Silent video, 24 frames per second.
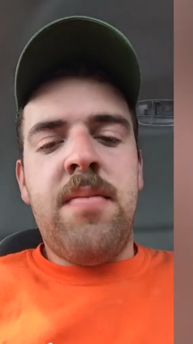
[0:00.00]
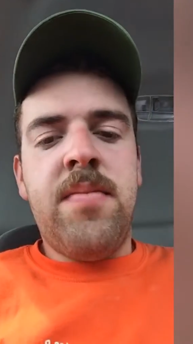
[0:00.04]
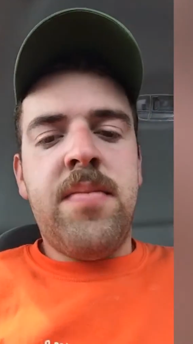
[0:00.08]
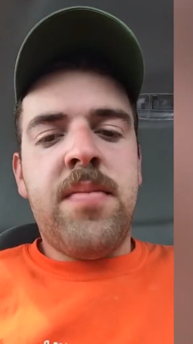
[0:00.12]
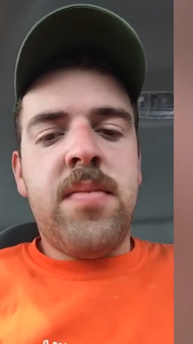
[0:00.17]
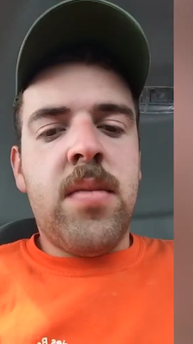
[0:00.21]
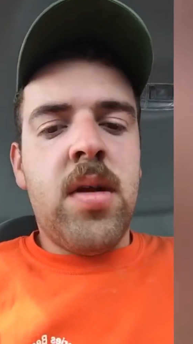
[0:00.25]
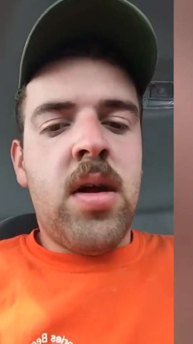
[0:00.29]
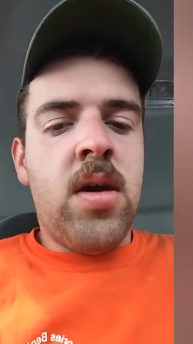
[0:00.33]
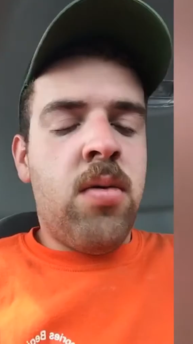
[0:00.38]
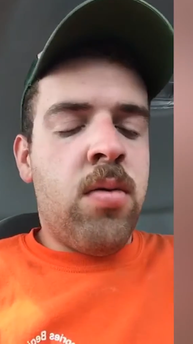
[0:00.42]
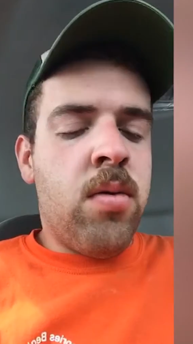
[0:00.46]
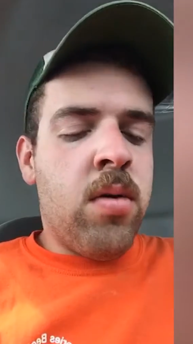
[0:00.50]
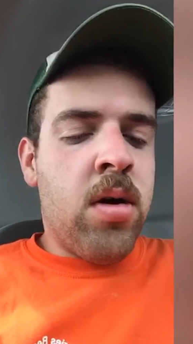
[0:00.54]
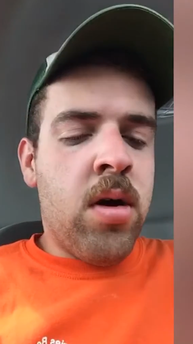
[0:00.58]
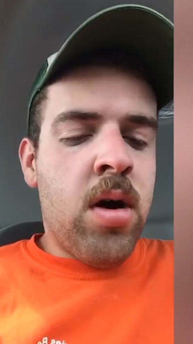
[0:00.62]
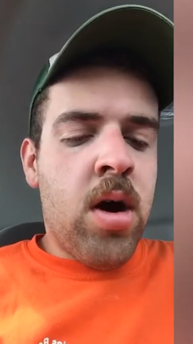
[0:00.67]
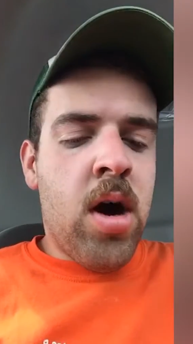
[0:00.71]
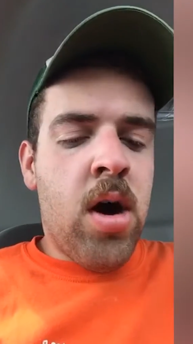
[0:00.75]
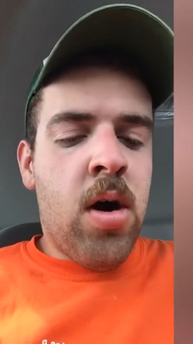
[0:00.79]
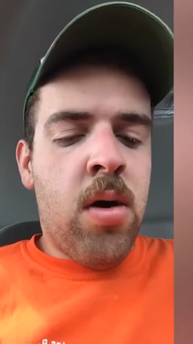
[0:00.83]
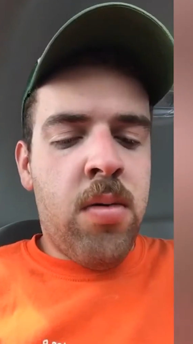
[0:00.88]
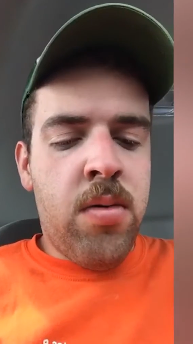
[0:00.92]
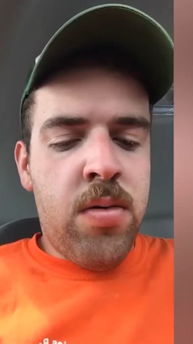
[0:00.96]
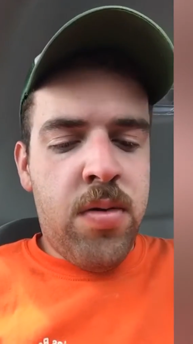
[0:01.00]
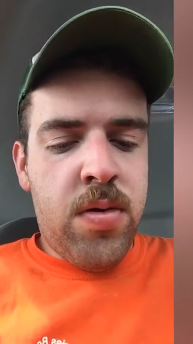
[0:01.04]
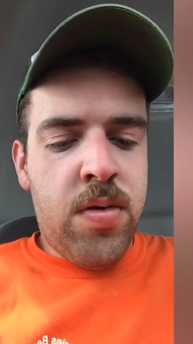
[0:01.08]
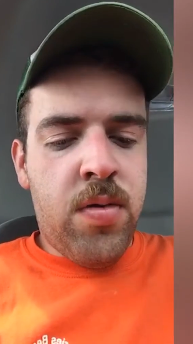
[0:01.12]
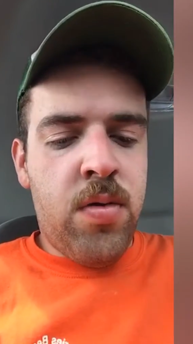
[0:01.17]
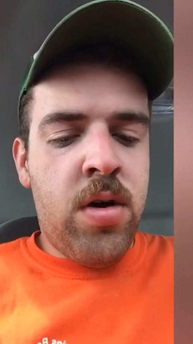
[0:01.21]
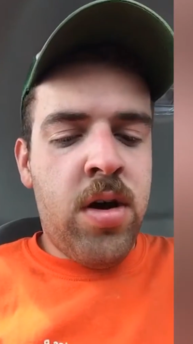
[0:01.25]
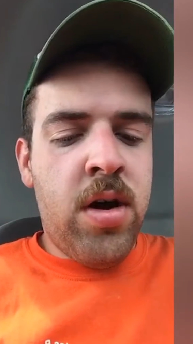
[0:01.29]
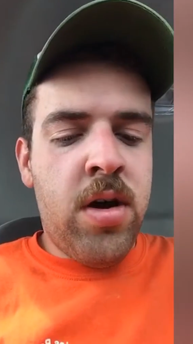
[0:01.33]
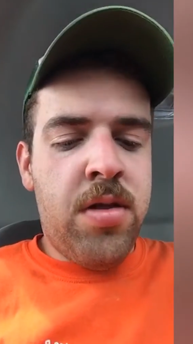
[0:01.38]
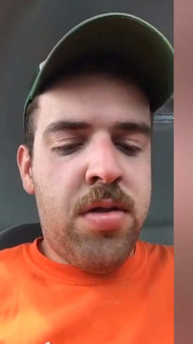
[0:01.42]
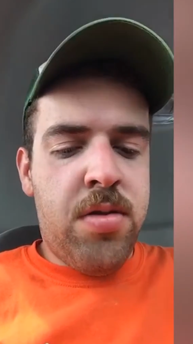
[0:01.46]
Here we go.
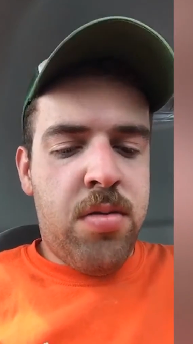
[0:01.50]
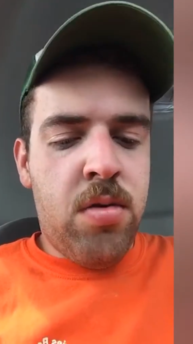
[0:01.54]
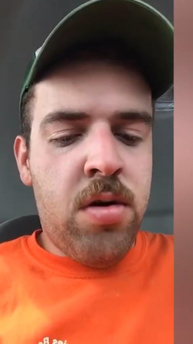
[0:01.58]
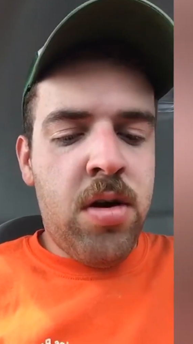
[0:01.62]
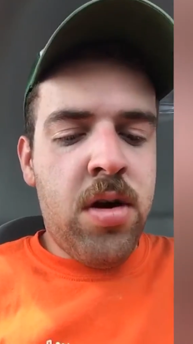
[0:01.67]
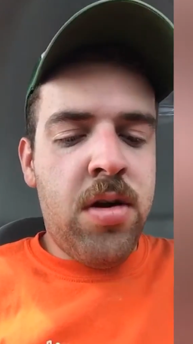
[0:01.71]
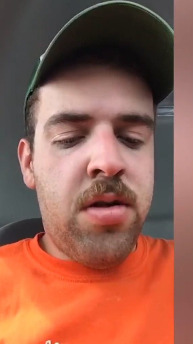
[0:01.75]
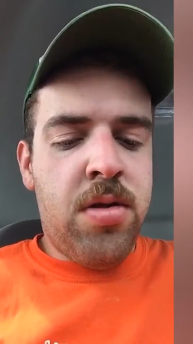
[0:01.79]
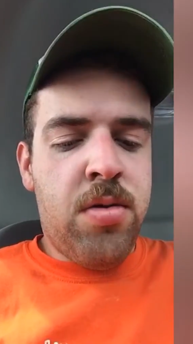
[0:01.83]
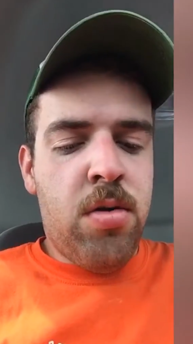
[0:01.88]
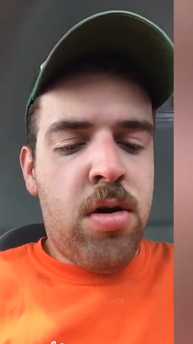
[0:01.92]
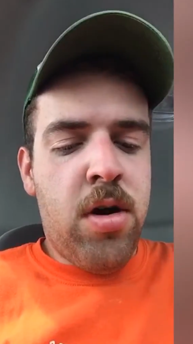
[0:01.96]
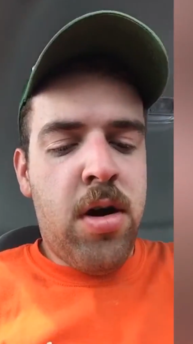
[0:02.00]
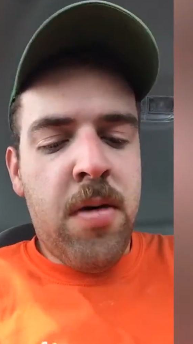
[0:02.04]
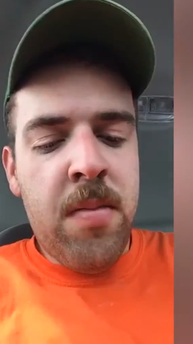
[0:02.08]
3-3-3.